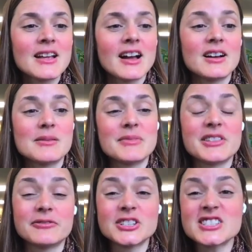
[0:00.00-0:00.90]

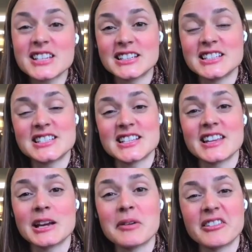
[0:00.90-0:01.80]
The first thing is to
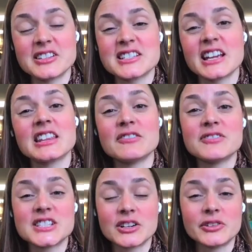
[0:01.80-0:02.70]
think about is like the
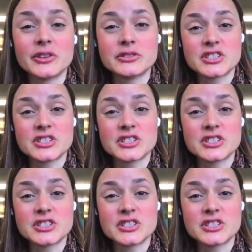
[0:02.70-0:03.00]
physical